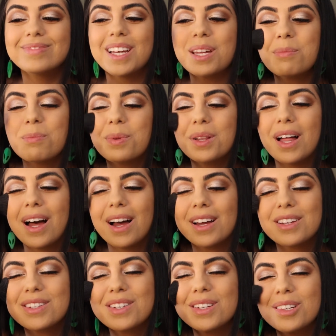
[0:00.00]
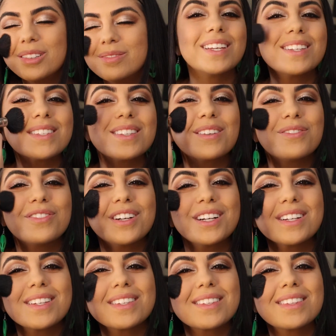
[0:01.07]
And blush is the
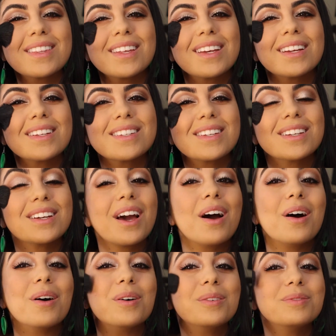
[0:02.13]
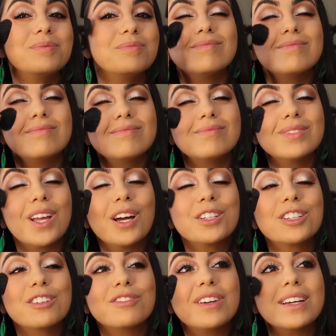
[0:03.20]
first thing to go on
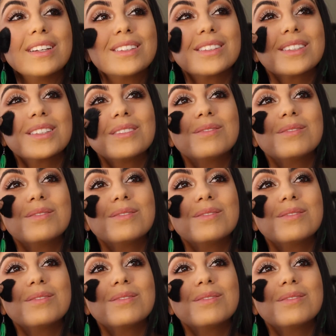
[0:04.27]
your face.